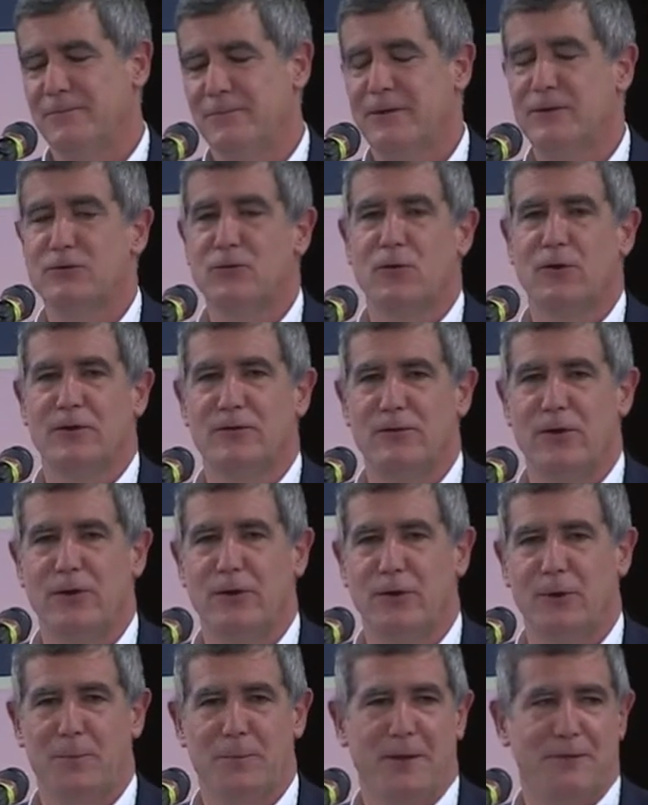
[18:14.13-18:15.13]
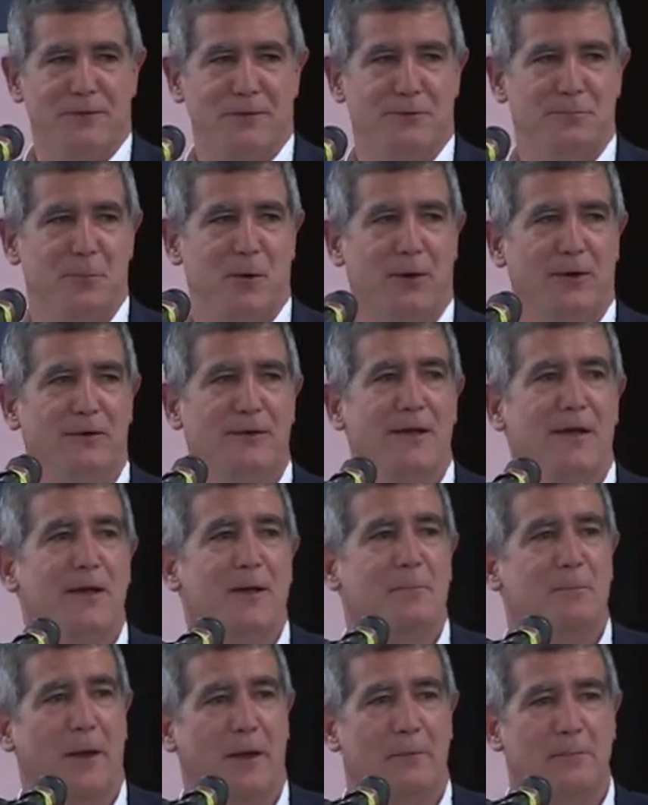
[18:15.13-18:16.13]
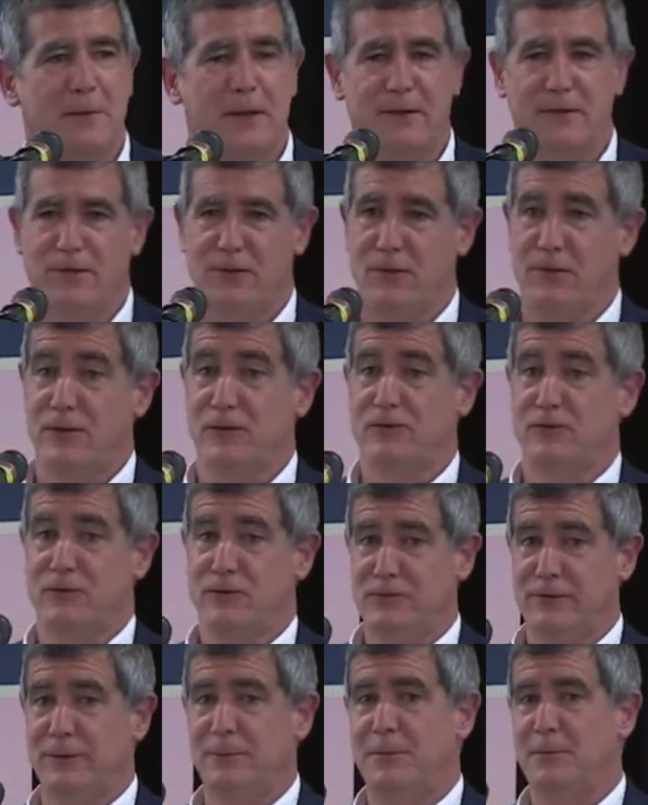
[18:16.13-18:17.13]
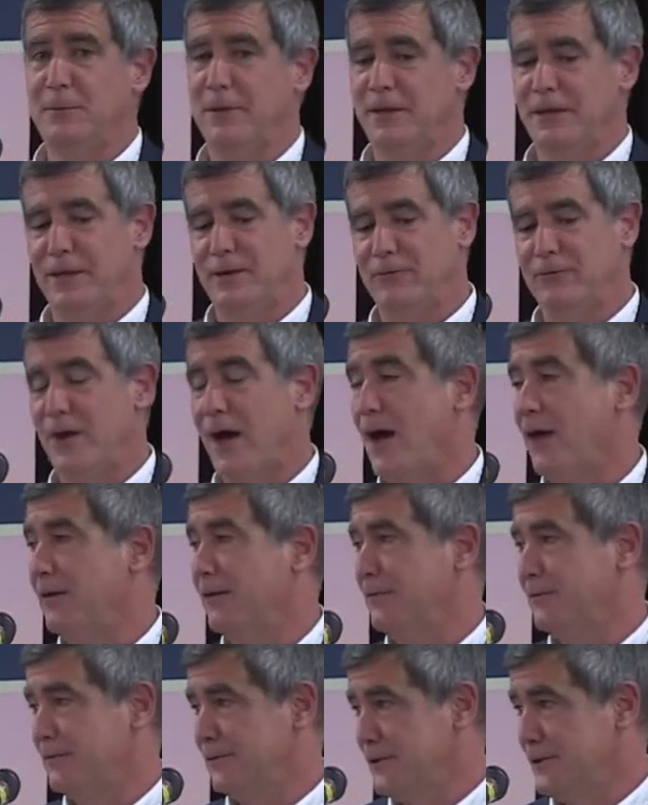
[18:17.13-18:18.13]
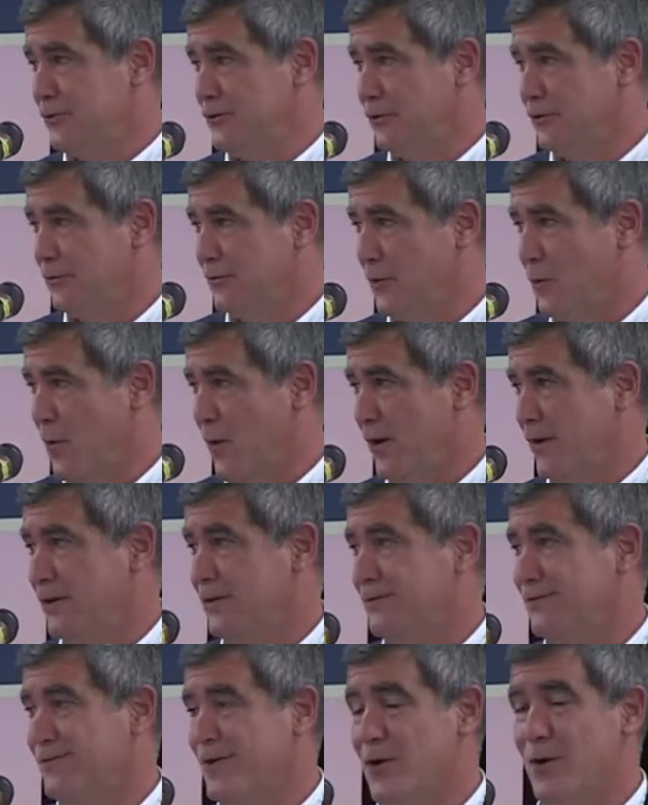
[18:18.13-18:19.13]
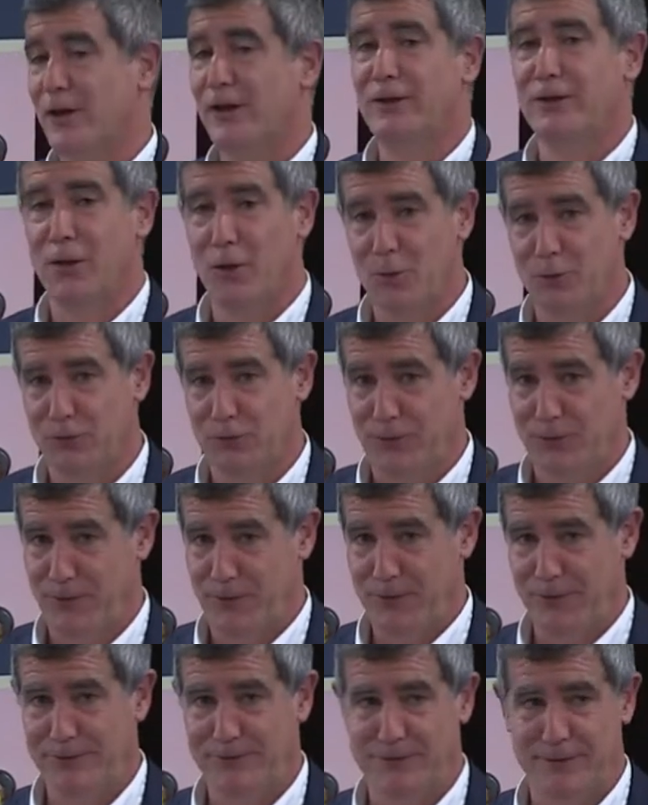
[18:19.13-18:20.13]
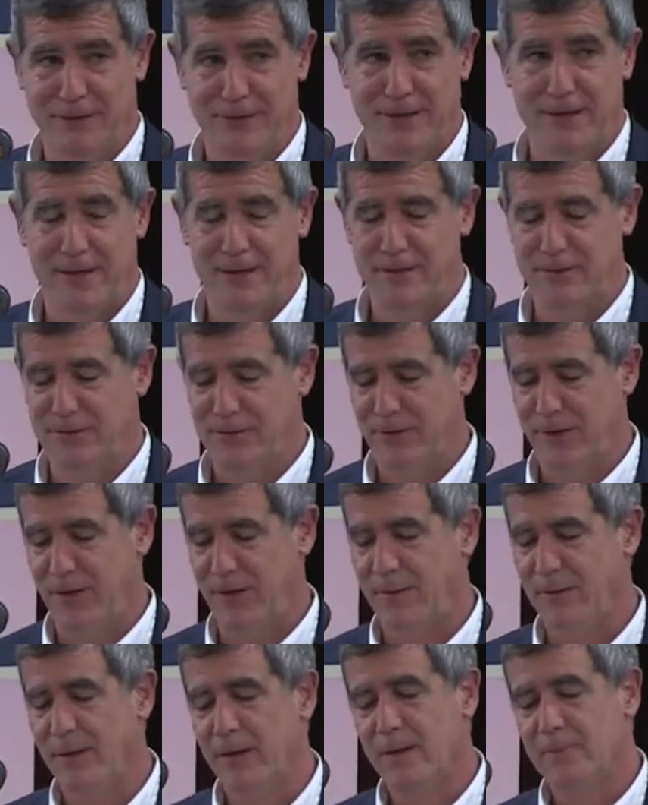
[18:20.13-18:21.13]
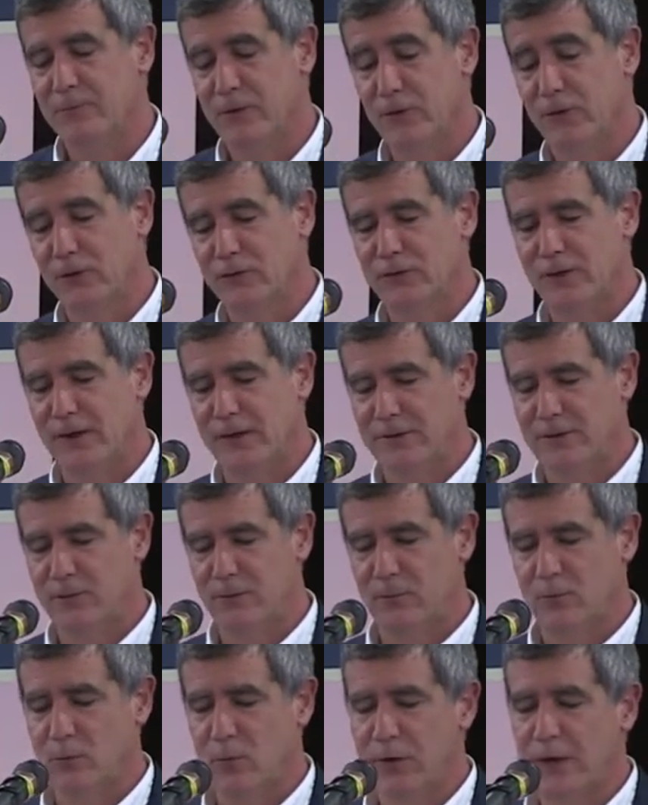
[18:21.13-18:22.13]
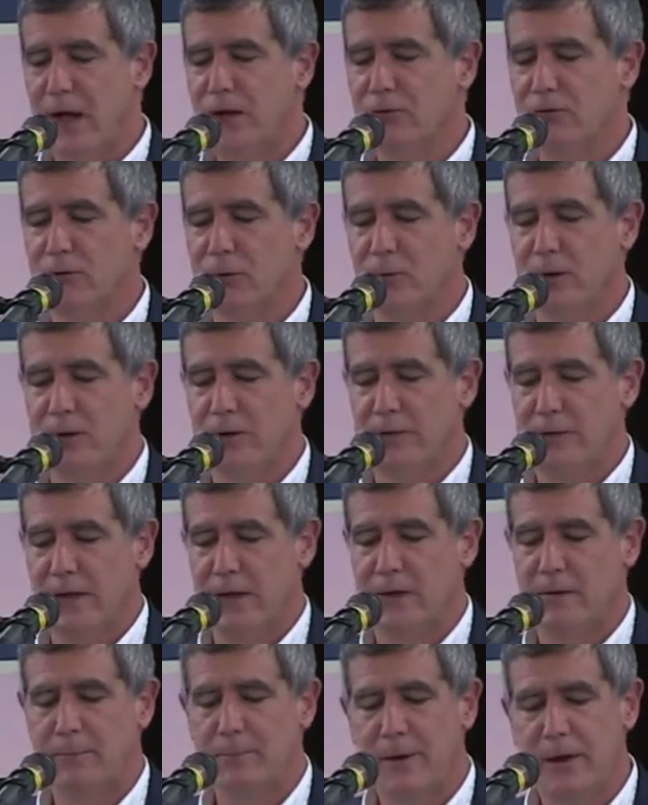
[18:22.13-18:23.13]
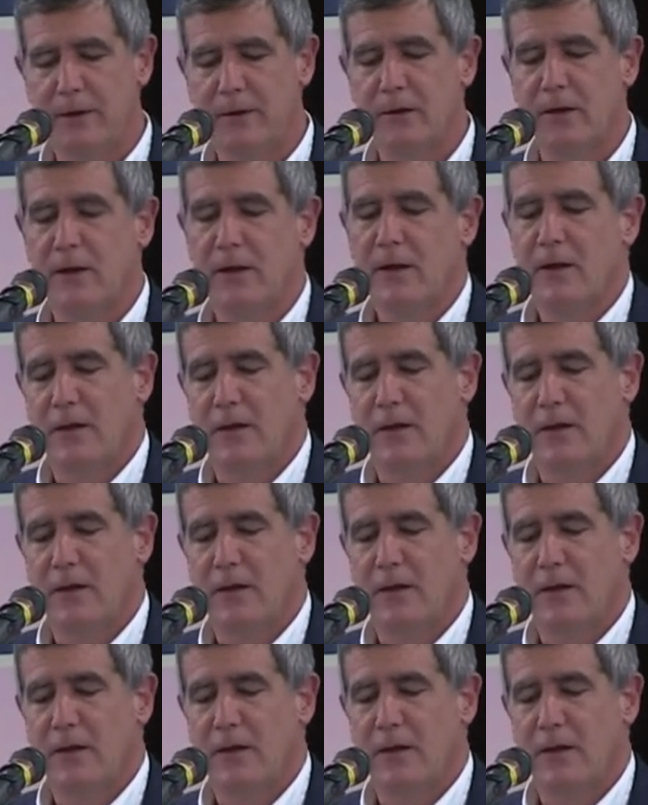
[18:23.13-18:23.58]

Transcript: historians argue about this point, but many of the theses seem to be, if not teachings of Aquinas, very close to things that he had to say. So it looks like it didn't work out so well in the end. But